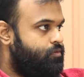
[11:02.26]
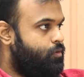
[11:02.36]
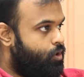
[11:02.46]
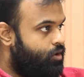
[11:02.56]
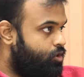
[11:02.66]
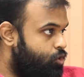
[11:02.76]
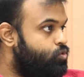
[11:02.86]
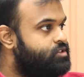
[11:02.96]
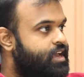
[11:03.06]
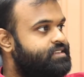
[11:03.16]
if you want,
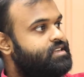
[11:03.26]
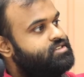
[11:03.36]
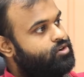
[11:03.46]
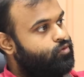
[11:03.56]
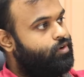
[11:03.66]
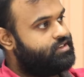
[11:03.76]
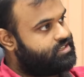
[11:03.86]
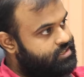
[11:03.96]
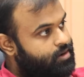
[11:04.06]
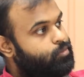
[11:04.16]
use
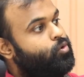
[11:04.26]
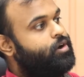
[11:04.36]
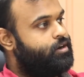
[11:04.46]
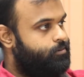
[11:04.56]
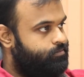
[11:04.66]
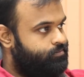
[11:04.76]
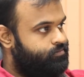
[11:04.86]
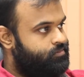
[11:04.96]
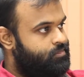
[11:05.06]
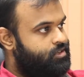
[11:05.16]
SHA-256 and upload it.
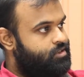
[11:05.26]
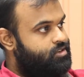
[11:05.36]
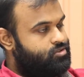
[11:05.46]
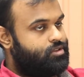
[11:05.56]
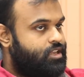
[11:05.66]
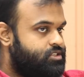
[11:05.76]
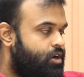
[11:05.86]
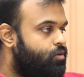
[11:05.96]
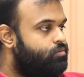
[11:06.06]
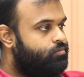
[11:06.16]

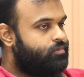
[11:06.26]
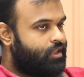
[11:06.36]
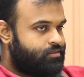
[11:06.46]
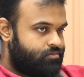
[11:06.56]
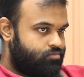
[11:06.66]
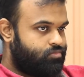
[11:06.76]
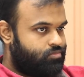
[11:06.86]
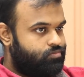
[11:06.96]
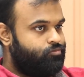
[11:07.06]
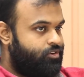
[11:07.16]
So
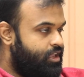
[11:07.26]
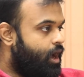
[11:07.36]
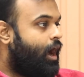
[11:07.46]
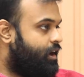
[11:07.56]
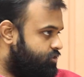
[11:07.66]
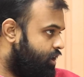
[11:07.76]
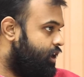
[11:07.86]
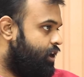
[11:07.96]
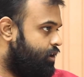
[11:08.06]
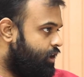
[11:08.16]
we are
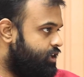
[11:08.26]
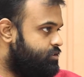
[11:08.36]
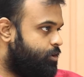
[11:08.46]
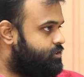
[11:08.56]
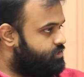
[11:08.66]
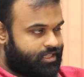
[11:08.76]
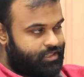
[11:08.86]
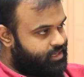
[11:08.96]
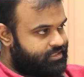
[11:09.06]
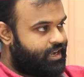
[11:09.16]
educating our clients, but still
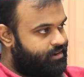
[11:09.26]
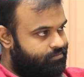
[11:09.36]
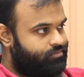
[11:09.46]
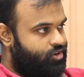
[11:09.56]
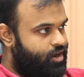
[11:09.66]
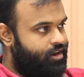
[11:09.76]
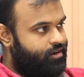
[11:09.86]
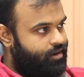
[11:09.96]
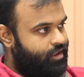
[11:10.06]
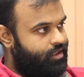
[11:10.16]
there's that,
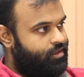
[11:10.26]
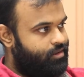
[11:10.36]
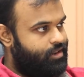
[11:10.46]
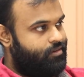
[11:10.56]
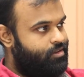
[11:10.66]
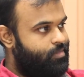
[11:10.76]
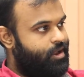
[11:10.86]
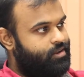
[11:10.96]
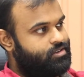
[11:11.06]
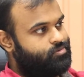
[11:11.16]
entry level
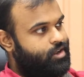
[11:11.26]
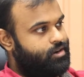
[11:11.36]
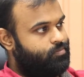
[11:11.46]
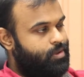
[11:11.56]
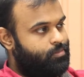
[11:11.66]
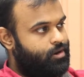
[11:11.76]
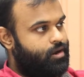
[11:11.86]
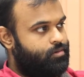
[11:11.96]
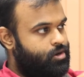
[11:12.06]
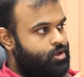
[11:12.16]
barriers wherein people
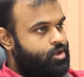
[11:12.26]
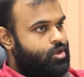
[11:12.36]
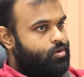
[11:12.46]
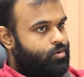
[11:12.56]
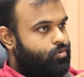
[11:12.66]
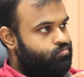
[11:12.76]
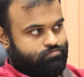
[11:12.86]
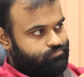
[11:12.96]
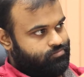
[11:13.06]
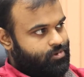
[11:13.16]
are
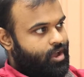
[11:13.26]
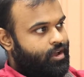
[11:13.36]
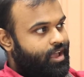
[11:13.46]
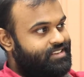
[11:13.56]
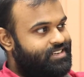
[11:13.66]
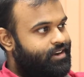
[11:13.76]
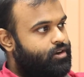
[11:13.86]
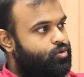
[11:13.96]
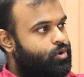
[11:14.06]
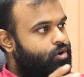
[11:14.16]

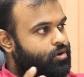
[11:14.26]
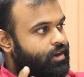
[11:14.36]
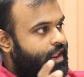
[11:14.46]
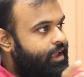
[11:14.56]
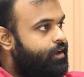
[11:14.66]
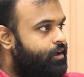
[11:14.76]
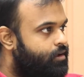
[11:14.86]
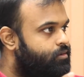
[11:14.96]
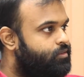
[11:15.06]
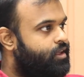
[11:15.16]
hesitant to, link
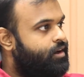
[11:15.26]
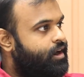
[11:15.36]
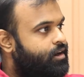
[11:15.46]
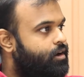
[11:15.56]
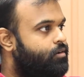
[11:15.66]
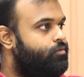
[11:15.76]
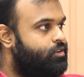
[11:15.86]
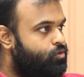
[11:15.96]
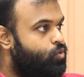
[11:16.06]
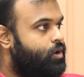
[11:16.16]
their data
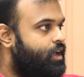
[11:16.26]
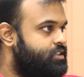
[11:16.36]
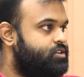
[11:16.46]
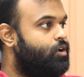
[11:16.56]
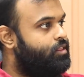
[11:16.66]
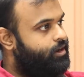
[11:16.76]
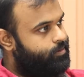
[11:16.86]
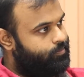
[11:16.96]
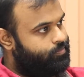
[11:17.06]
with Google Ads and all that.